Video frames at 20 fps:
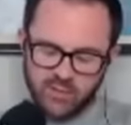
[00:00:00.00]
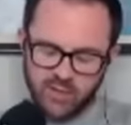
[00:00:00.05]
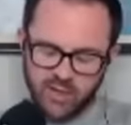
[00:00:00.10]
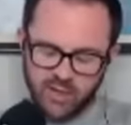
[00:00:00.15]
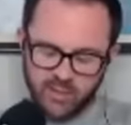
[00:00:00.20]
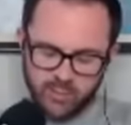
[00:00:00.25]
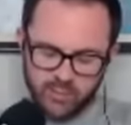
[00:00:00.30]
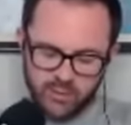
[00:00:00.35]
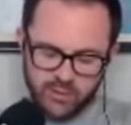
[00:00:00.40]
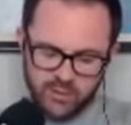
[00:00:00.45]

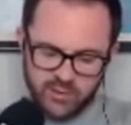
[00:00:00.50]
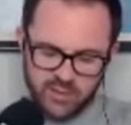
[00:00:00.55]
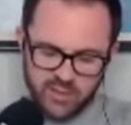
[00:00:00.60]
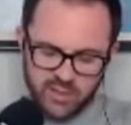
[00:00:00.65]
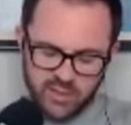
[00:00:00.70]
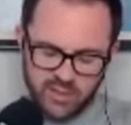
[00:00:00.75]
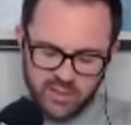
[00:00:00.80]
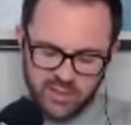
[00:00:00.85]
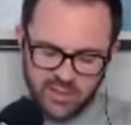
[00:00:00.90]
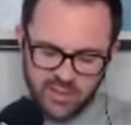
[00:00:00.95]
Ryan
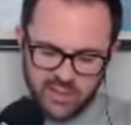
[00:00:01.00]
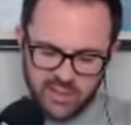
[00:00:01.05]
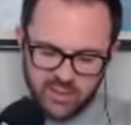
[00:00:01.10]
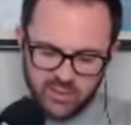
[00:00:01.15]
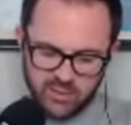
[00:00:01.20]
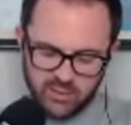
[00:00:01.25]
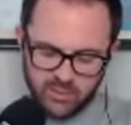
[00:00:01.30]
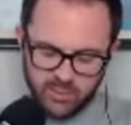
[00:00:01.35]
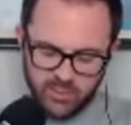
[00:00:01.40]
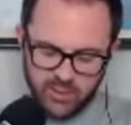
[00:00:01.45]
Burge. Uh, I
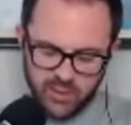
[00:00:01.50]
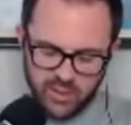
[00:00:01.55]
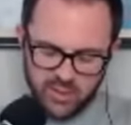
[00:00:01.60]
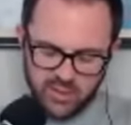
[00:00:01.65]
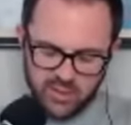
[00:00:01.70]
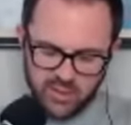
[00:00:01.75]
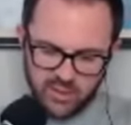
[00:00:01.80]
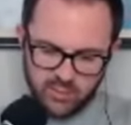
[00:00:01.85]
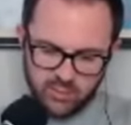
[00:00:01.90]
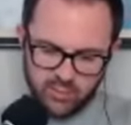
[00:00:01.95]
hold a
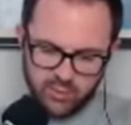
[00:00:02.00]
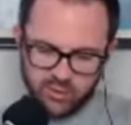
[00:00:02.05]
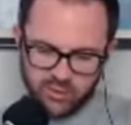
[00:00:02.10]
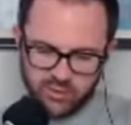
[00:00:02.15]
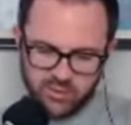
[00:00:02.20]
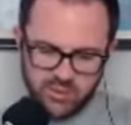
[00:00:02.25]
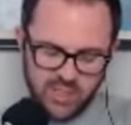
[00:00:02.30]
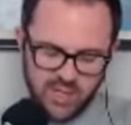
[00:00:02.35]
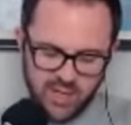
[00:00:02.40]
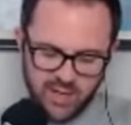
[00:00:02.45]
PhD in
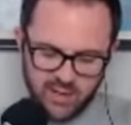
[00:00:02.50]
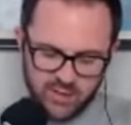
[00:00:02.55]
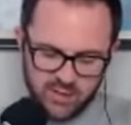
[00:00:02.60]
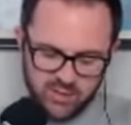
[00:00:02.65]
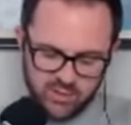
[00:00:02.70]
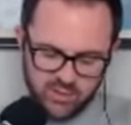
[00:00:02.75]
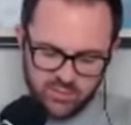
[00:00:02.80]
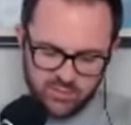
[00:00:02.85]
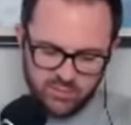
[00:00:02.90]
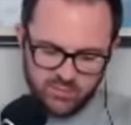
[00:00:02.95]
political science
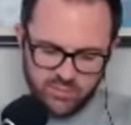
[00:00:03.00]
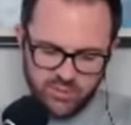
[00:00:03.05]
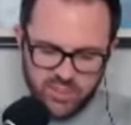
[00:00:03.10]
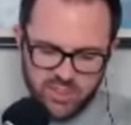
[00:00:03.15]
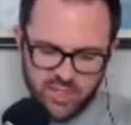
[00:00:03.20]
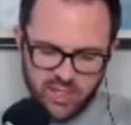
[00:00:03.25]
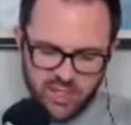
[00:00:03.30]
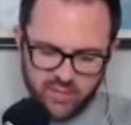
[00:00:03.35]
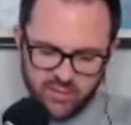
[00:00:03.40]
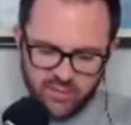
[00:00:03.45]
from
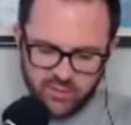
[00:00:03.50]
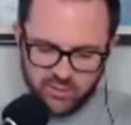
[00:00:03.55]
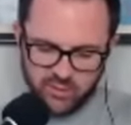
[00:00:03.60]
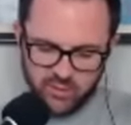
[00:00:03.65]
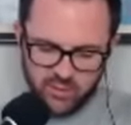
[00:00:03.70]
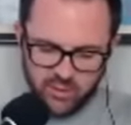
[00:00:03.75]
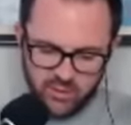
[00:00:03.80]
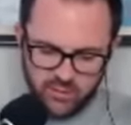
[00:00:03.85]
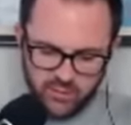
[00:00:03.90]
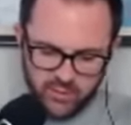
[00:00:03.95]
Southern
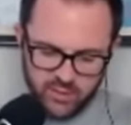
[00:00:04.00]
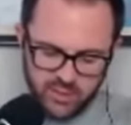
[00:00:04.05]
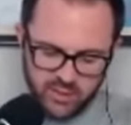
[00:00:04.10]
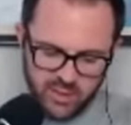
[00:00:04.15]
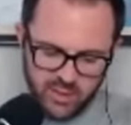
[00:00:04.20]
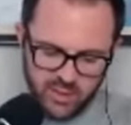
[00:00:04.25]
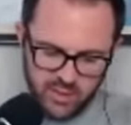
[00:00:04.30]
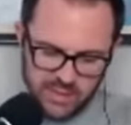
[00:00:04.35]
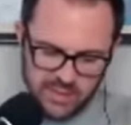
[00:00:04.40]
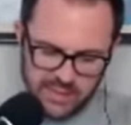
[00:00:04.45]
Illinois
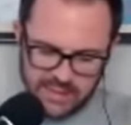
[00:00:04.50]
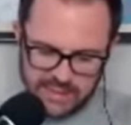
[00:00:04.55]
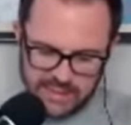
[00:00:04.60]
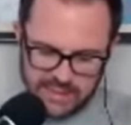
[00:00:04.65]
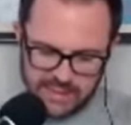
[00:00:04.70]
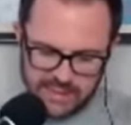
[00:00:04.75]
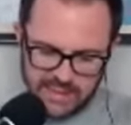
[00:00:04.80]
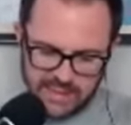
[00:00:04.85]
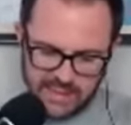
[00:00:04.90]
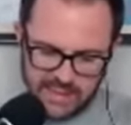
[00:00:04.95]
University.
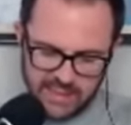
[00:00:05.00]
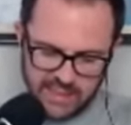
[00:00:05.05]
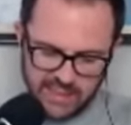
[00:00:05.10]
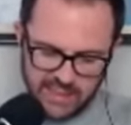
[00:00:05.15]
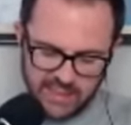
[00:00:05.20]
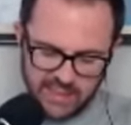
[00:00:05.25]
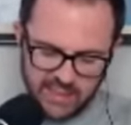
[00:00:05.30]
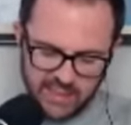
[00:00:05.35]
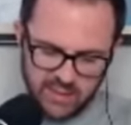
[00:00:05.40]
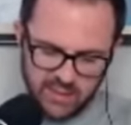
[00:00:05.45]
Uh,
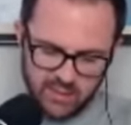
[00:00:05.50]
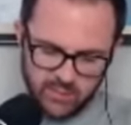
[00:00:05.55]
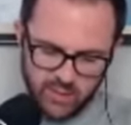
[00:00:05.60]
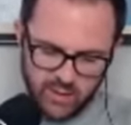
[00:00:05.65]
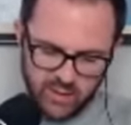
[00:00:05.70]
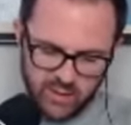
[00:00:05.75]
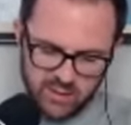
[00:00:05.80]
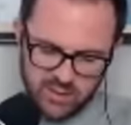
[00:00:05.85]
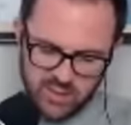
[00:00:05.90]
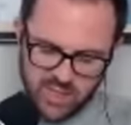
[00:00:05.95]
I am
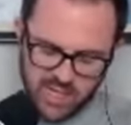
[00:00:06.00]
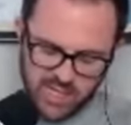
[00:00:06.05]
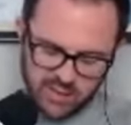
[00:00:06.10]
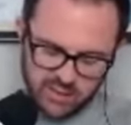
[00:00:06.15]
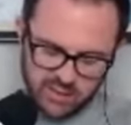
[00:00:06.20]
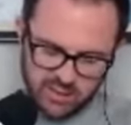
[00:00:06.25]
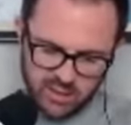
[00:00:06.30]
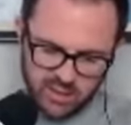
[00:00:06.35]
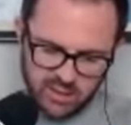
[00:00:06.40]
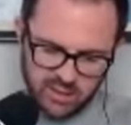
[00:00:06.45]
a
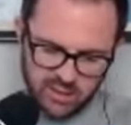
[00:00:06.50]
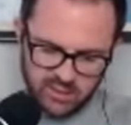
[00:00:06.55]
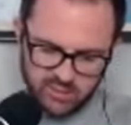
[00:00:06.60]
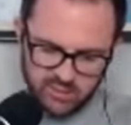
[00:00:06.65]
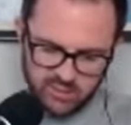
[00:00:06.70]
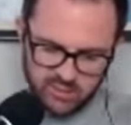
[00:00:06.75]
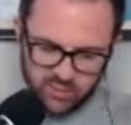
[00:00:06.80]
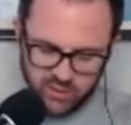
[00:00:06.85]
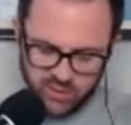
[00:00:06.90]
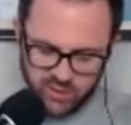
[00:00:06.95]
scholar
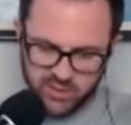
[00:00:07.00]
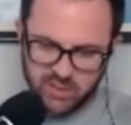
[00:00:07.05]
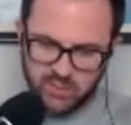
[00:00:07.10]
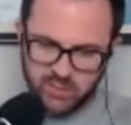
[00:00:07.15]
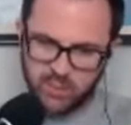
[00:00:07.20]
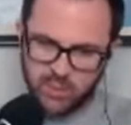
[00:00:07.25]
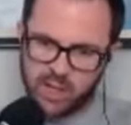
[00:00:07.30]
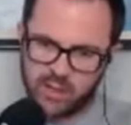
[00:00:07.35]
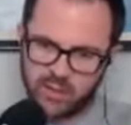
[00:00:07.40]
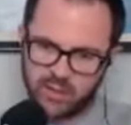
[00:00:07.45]
of religion
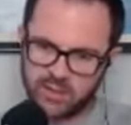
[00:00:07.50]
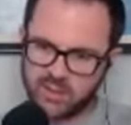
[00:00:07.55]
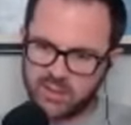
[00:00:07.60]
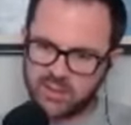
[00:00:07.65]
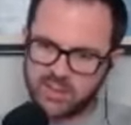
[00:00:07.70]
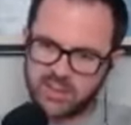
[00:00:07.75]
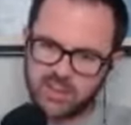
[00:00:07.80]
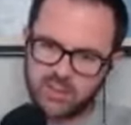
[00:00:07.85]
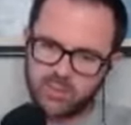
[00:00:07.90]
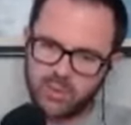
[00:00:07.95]
and
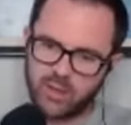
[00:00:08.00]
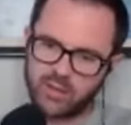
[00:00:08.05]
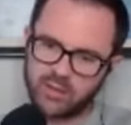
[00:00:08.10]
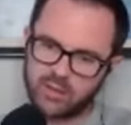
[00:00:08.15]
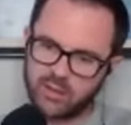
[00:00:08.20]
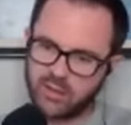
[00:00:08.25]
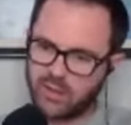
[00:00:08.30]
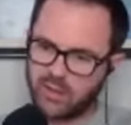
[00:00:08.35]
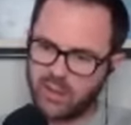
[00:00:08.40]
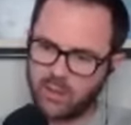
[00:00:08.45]
politics,
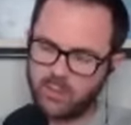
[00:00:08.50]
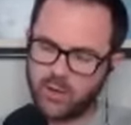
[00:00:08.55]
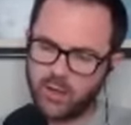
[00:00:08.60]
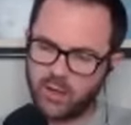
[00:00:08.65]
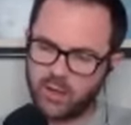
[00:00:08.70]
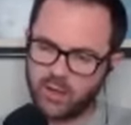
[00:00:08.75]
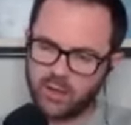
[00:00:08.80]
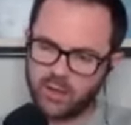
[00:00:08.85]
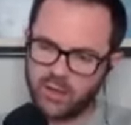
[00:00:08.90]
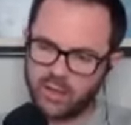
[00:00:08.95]
especially in the
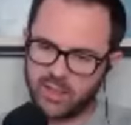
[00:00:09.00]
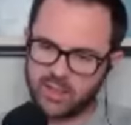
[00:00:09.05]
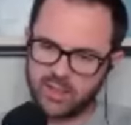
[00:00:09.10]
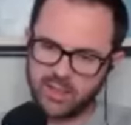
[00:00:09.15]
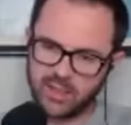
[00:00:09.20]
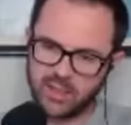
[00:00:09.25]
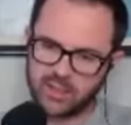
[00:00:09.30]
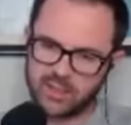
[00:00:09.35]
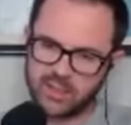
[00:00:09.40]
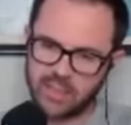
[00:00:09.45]
American
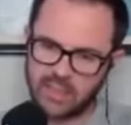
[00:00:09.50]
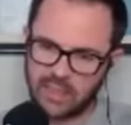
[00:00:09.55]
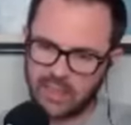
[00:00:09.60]
context.